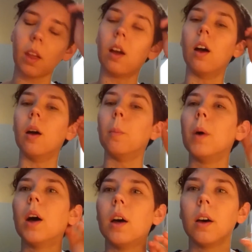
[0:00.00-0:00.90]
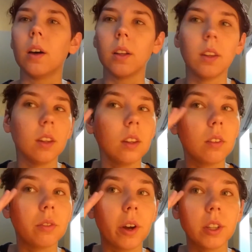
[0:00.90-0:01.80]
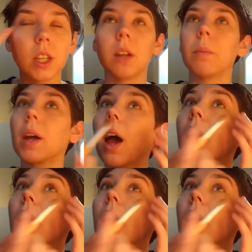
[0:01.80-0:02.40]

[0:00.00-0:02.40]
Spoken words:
on the far side of my